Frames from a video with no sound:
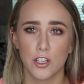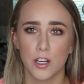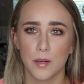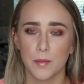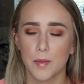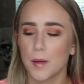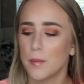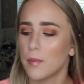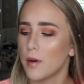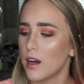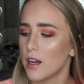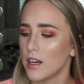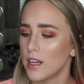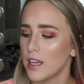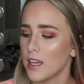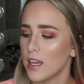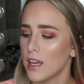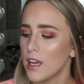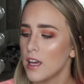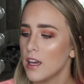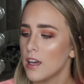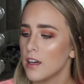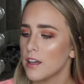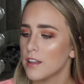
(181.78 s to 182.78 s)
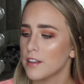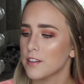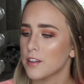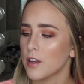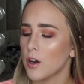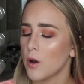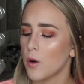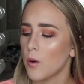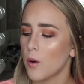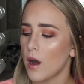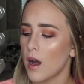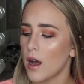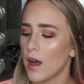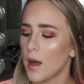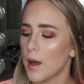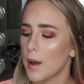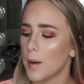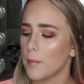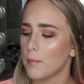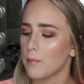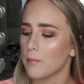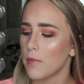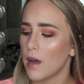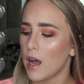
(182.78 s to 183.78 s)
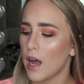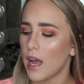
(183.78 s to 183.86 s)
on my body. So I